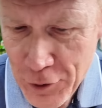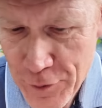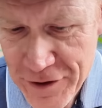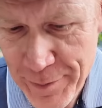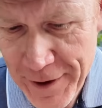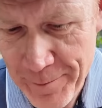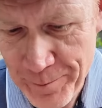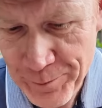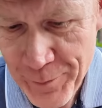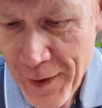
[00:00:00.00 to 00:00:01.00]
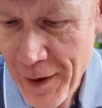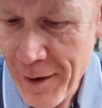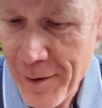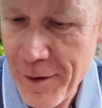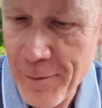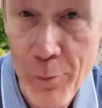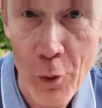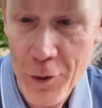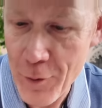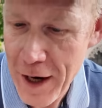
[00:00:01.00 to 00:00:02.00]
crispy
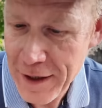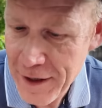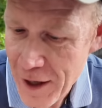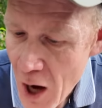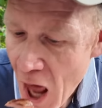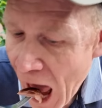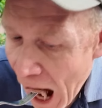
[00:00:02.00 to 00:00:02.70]
pork rind here.